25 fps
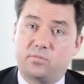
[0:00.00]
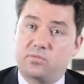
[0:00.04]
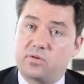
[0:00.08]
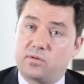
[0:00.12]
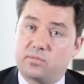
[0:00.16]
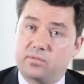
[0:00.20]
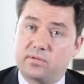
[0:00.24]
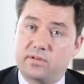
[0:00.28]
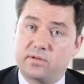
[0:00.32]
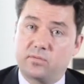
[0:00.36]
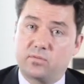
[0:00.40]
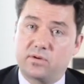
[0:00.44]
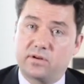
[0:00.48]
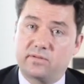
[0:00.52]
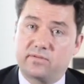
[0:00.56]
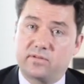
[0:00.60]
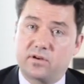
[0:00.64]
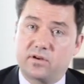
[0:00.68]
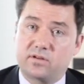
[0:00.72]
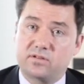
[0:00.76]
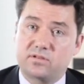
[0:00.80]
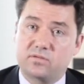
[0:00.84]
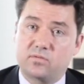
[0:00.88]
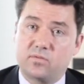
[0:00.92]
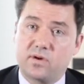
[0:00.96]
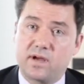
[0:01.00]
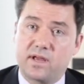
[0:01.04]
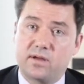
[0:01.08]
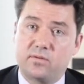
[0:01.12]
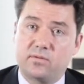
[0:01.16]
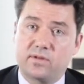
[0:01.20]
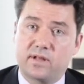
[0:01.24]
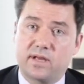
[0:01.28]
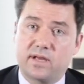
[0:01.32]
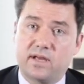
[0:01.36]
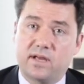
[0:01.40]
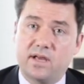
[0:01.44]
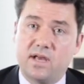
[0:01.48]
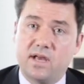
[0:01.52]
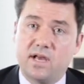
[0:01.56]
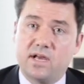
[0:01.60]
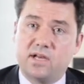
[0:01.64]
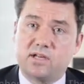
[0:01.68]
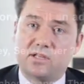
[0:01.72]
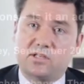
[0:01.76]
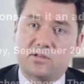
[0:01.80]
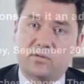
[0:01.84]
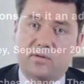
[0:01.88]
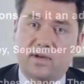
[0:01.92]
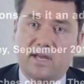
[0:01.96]
they probably would have got away with it.
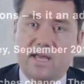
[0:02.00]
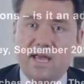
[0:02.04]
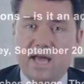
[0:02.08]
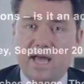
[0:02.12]
So